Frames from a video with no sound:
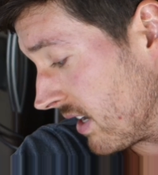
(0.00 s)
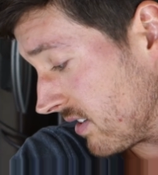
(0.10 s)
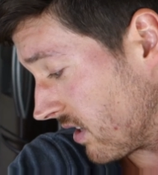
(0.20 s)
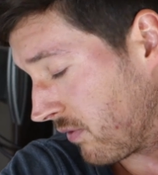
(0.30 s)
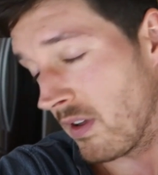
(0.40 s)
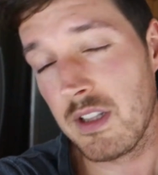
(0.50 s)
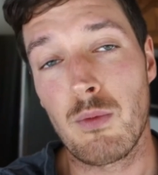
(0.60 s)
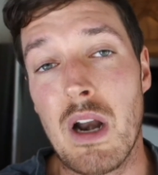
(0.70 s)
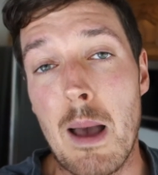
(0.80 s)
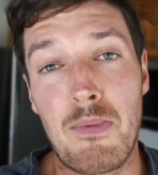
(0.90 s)
stuff like the
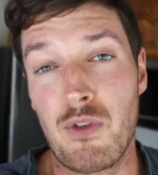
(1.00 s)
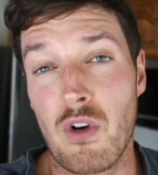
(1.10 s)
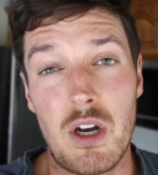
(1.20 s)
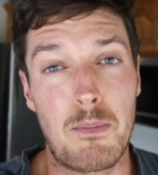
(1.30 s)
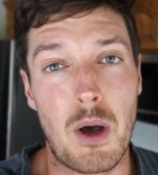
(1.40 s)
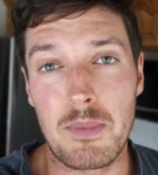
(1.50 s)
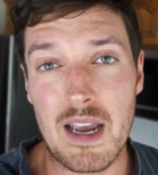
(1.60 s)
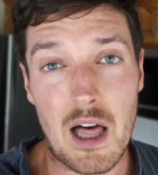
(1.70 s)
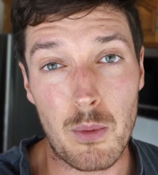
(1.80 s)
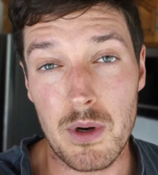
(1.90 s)
wrap, if you're trying to bump
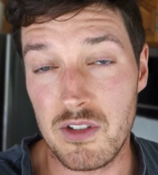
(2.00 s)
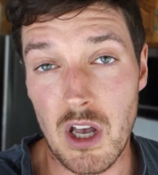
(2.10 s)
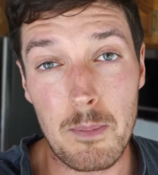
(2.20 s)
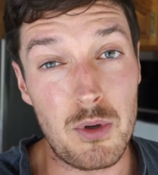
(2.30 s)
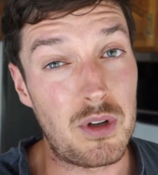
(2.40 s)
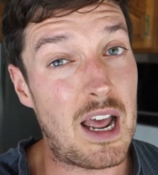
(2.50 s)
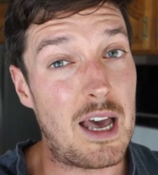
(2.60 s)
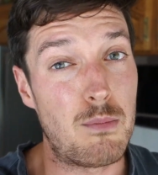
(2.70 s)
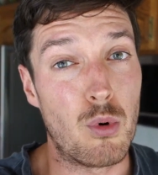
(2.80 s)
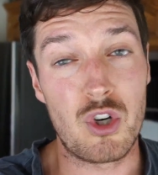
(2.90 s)
calories up, you could
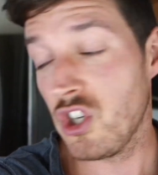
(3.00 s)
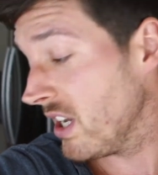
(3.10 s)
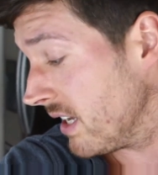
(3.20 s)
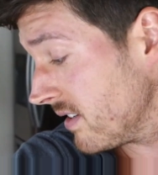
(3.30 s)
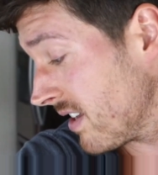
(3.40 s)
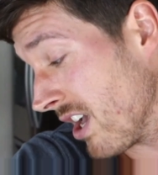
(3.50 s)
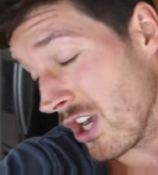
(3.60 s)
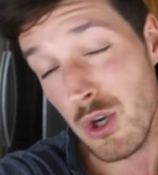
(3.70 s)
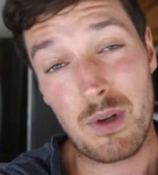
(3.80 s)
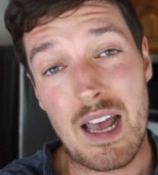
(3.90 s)
add more cheese,
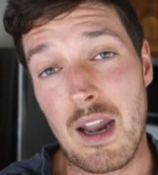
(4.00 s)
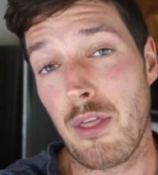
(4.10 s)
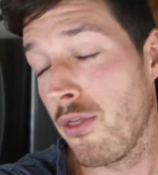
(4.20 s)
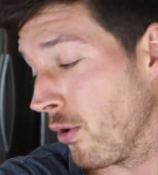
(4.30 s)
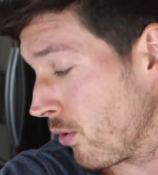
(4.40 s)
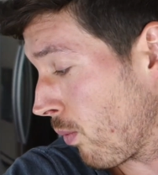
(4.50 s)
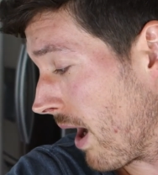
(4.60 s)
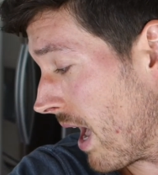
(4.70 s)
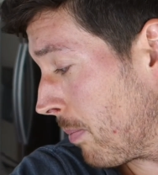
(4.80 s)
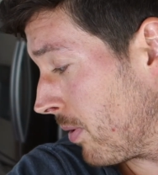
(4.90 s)
you could add a third
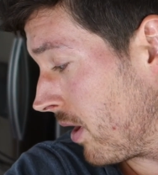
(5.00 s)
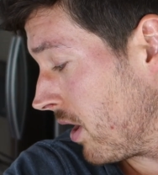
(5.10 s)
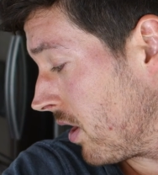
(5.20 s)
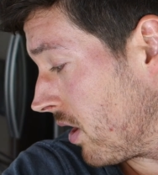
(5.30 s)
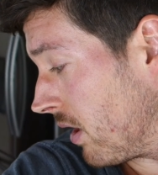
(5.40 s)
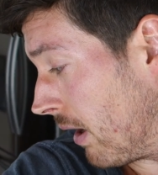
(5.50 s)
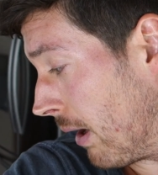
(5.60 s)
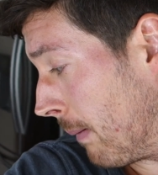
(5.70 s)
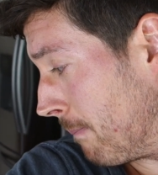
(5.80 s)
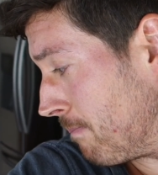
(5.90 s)
wrap,
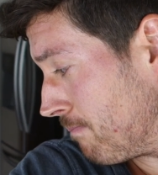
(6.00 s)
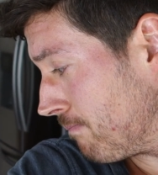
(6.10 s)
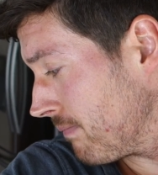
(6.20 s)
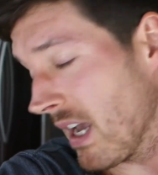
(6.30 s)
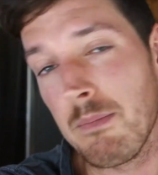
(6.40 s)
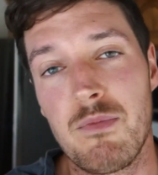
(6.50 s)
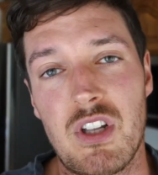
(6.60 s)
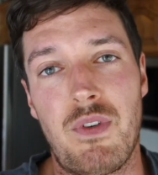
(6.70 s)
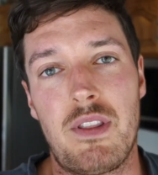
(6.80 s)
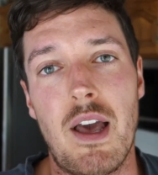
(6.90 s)
um, yeah,
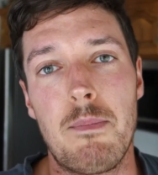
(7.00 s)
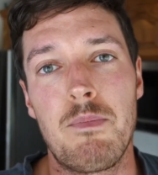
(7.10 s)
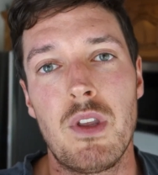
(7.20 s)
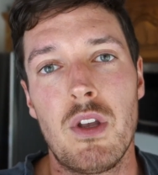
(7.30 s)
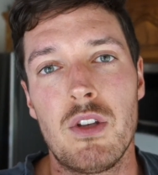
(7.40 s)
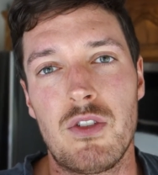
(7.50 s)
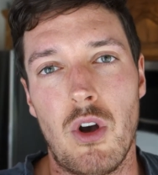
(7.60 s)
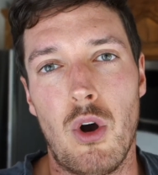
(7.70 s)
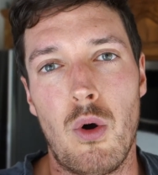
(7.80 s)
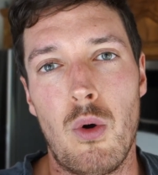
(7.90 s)
stuff like that.
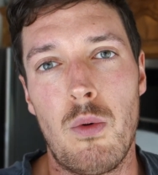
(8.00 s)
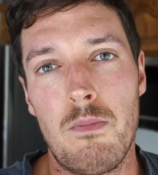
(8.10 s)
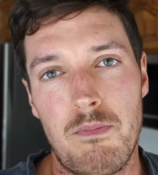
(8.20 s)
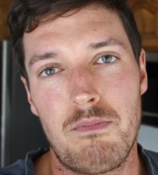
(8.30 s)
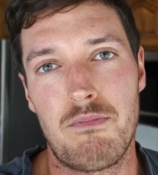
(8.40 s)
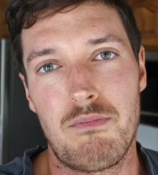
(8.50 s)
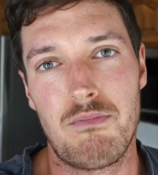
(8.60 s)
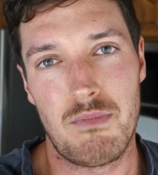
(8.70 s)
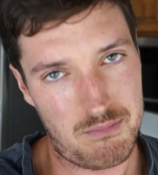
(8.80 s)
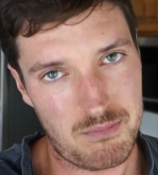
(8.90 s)
So,
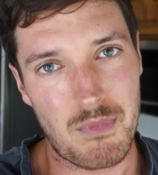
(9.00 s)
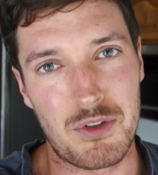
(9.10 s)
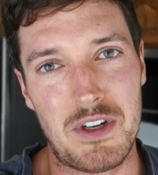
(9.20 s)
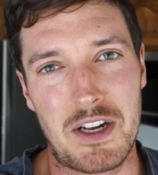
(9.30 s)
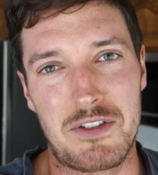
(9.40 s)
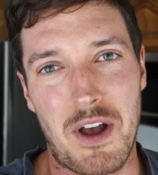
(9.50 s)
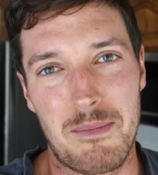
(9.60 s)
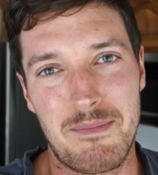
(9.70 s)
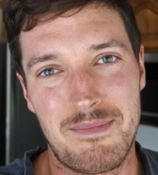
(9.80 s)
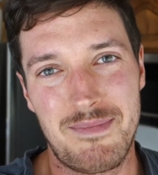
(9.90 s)
I'll see you next time.